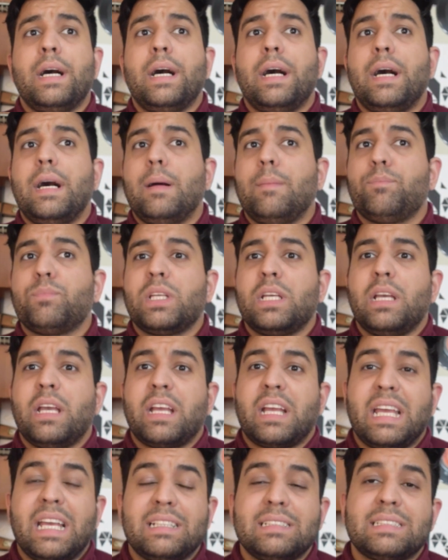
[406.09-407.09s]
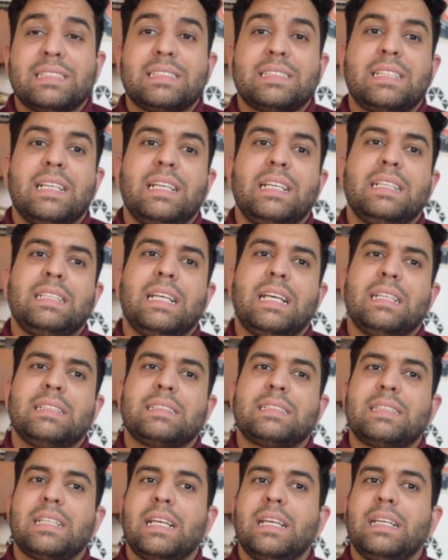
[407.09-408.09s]
against it
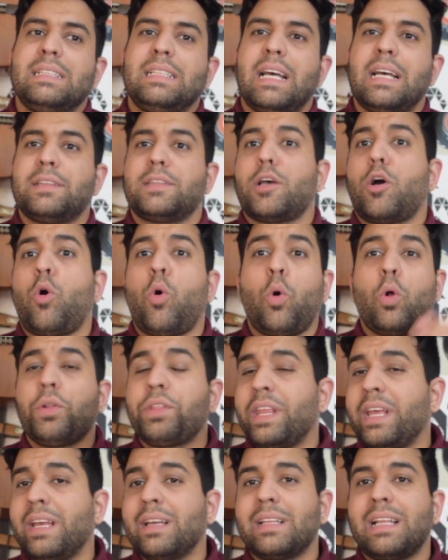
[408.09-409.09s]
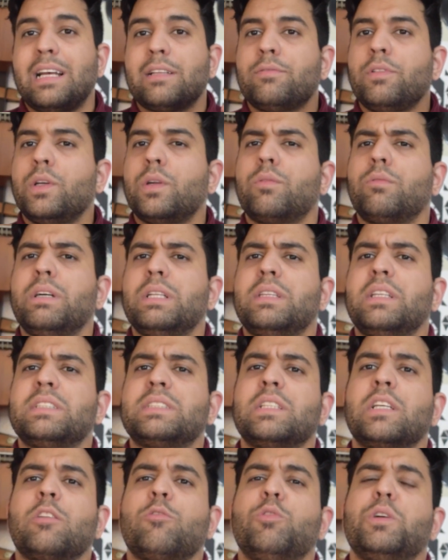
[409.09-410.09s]
and say that the whole thing that we're
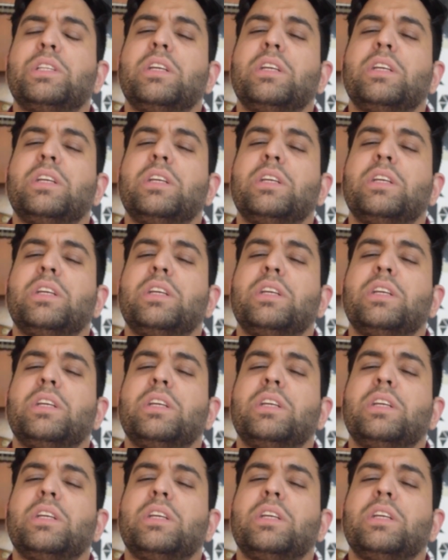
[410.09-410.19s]
witnessing